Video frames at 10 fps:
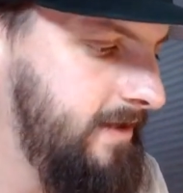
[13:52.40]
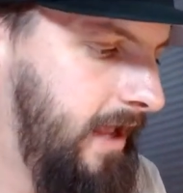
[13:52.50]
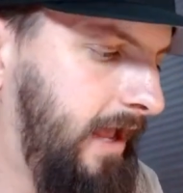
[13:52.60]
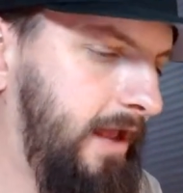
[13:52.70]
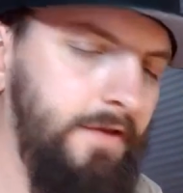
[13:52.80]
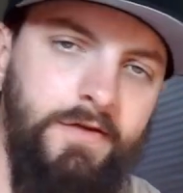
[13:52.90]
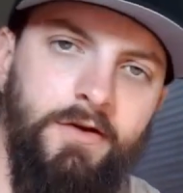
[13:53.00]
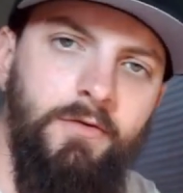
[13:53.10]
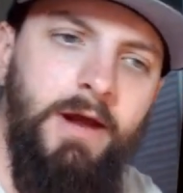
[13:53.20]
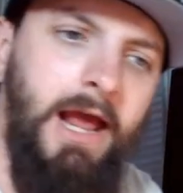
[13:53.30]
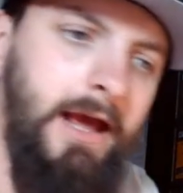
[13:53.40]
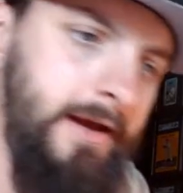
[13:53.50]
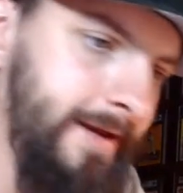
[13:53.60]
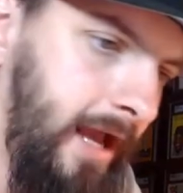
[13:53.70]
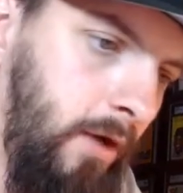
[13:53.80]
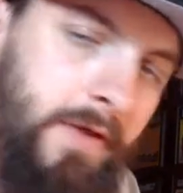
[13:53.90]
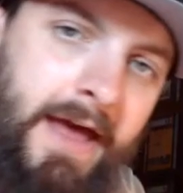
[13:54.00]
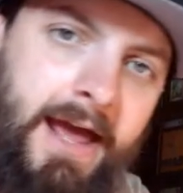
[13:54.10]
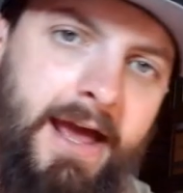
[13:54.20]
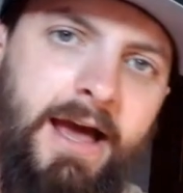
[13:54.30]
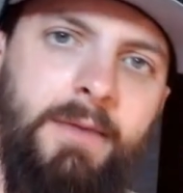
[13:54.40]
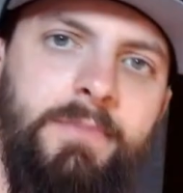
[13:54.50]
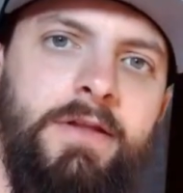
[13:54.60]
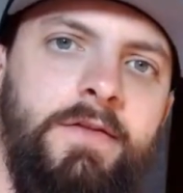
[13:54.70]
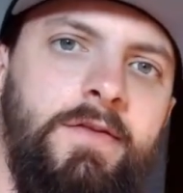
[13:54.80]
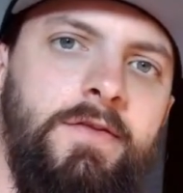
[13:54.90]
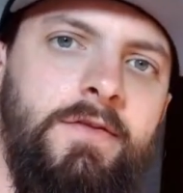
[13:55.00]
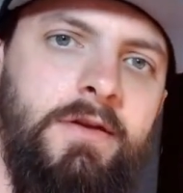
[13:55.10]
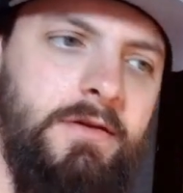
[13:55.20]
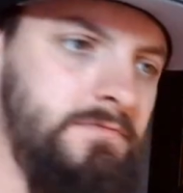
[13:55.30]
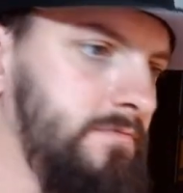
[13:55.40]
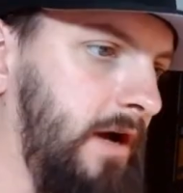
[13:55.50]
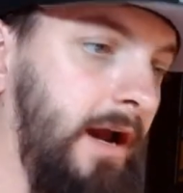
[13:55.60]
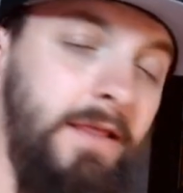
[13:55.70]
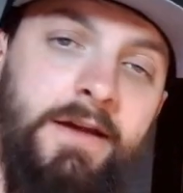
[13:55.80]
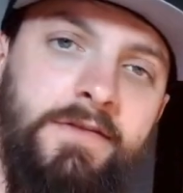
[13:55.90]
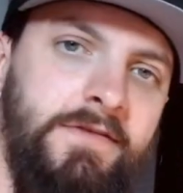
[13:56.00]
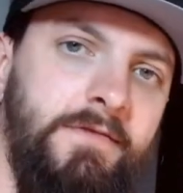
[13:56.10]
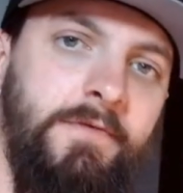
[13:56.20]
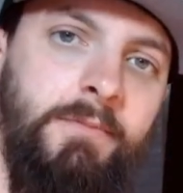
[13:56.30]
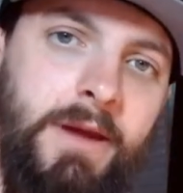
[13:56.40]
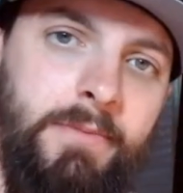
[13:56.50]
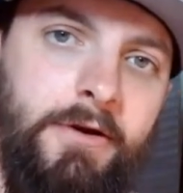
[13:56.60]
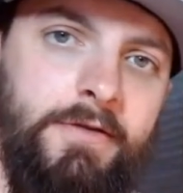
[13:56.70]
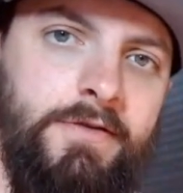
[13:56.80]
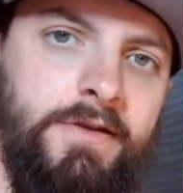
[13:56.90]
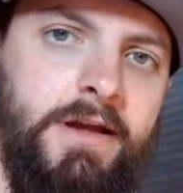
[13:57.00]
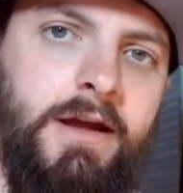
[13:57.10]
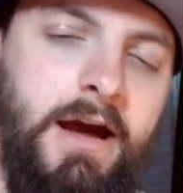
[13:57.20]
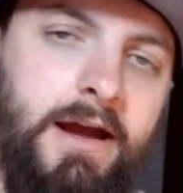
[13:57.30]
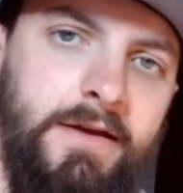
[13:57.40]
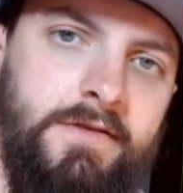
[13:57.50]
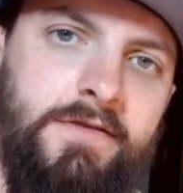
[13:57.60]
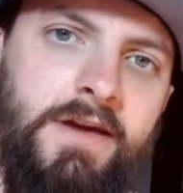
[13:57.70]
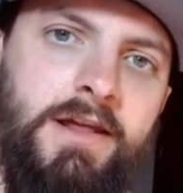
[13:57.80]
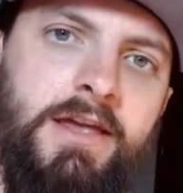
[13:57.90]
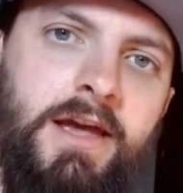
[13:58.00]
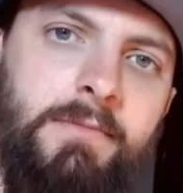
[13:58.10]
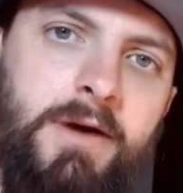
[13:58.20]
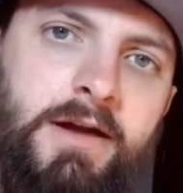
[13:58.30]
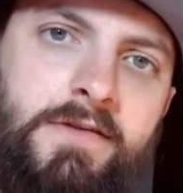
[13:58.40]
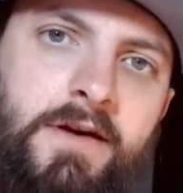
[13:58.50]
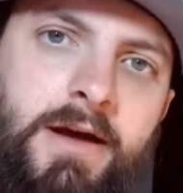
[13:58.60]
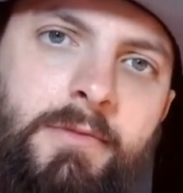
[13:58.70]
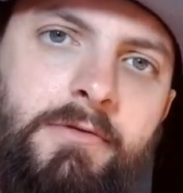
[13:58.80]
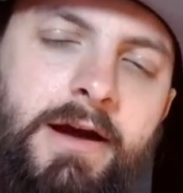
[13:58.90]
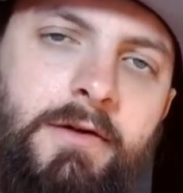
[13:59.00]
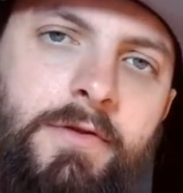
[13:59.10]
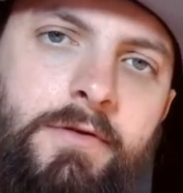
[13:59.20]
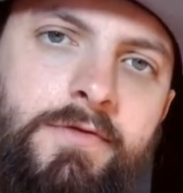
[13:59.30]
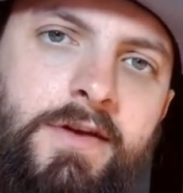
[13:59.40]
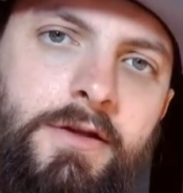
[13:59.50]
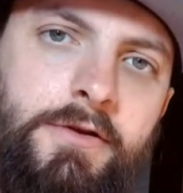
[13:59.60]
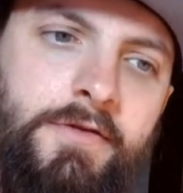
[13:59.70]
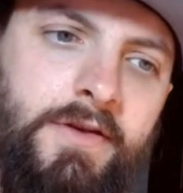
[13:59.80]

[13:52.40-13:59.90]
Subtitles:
And so, when that happens, for me personally, I like to dedicate my time around those dealers